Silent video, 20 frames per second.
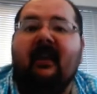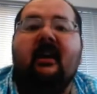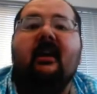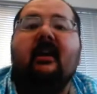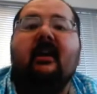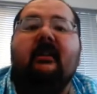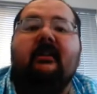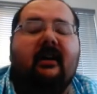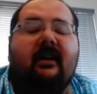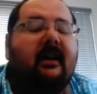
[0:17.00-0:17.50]

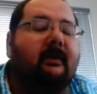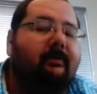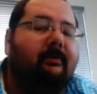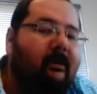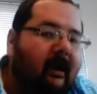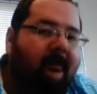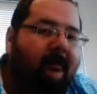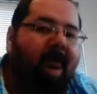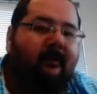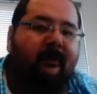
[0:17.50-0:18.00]
Not a
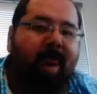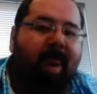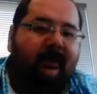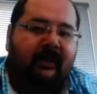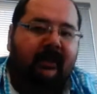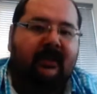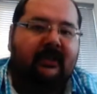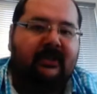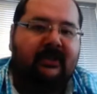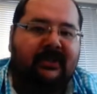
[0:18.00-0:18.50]
problem with
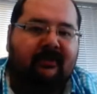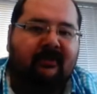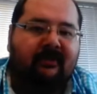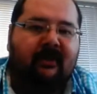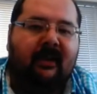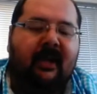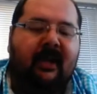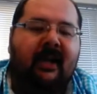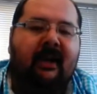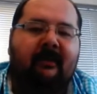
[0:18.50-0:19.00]
McClinton
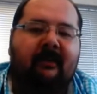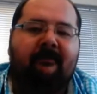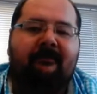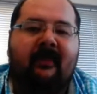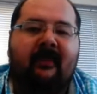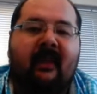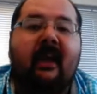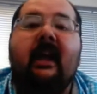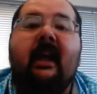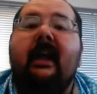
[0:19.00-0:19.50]
Chevrolet.
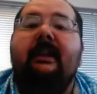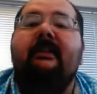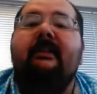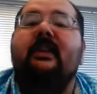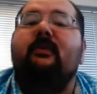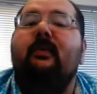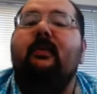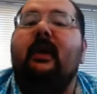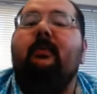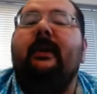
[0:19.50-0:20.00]

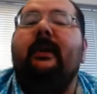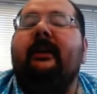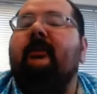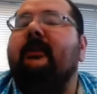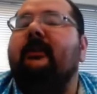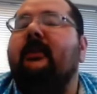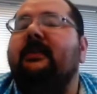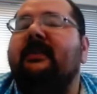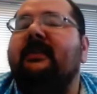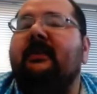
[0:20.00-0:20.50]
This week we
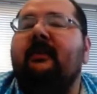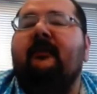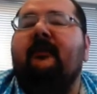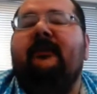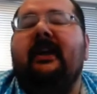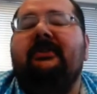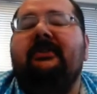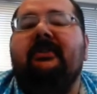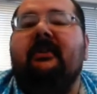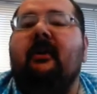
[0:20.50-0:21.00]
introduced a new
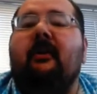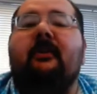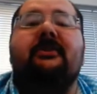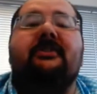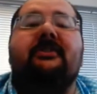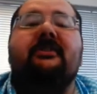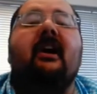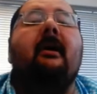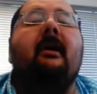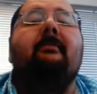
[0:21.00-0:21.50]
feature called
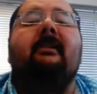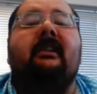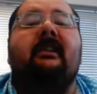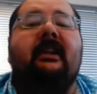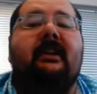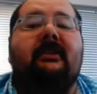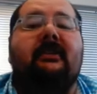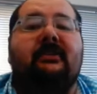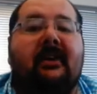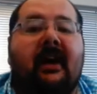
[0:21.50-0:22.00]
Shop
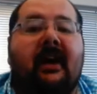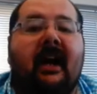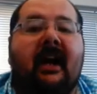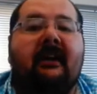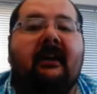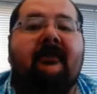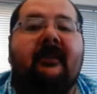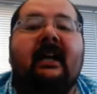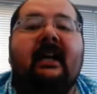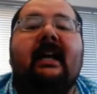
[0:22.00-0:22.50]
Click
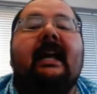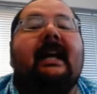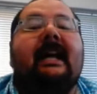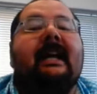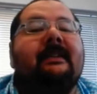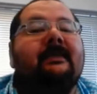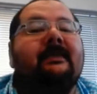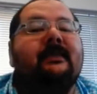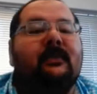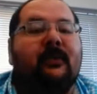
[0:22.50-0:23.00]
Drive.
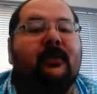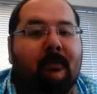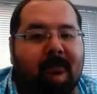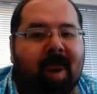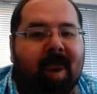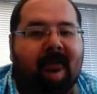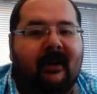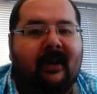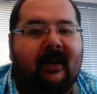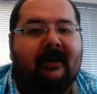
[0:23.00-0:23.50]
It's super
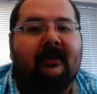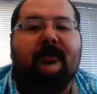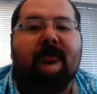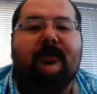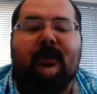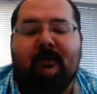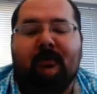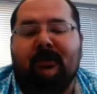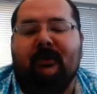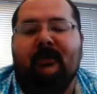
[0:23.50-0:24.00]
fun,
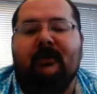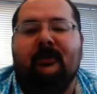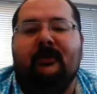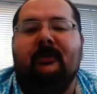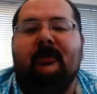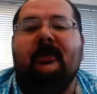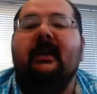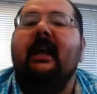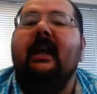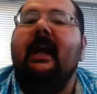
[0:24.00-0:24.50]
super
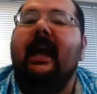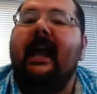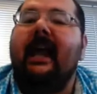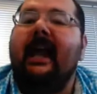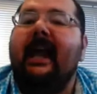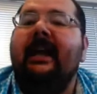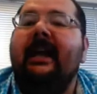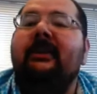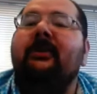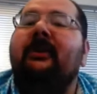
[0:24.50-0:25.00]
cool,
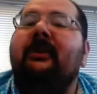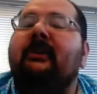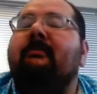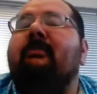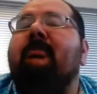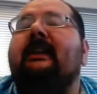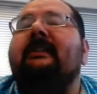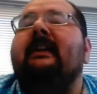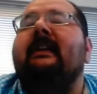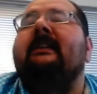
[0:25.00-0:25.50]
and you can
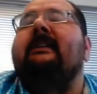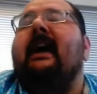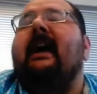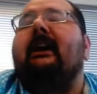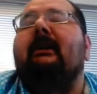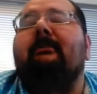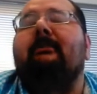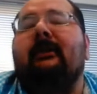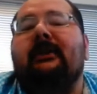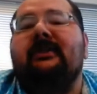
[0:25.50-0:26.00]
complete the
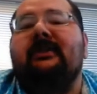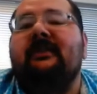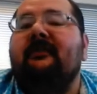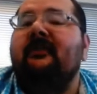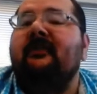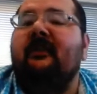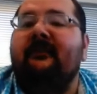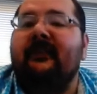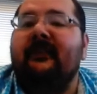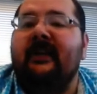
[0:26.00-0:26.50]
entire purchase of
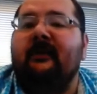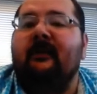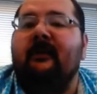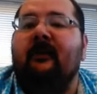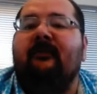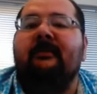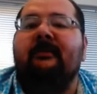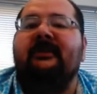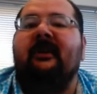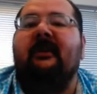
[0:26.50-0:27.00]
your vehicle
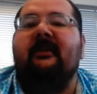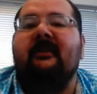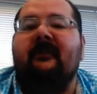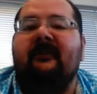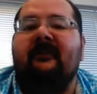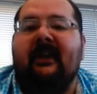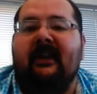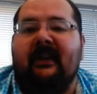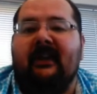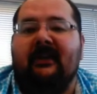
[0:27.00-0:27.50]
from start to
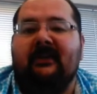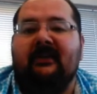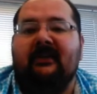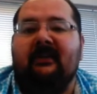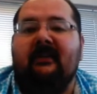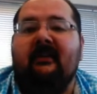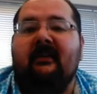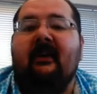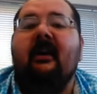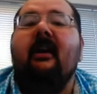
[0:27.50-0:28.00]
finish.
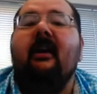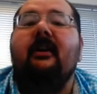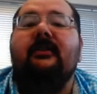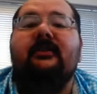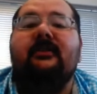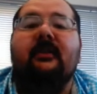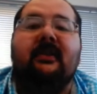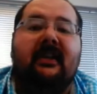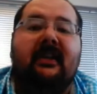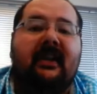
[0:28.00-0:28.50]

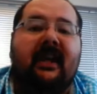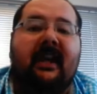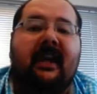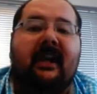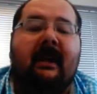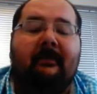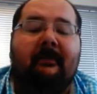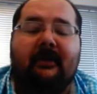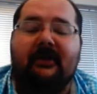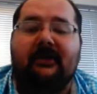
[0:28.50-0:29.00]
So today
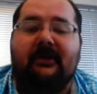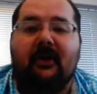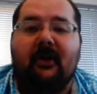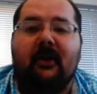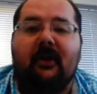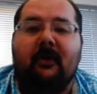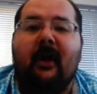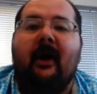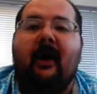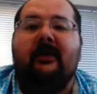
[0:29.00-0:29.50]
I'm going to show
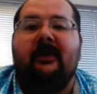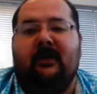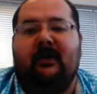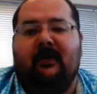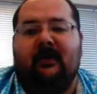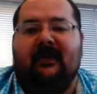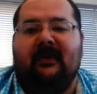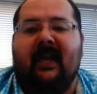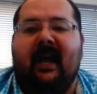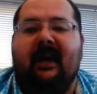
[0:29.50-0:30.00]
you how to
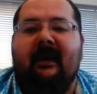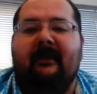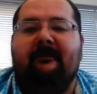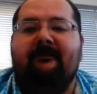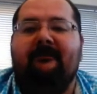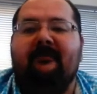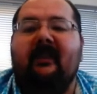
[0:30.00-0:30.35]
use that.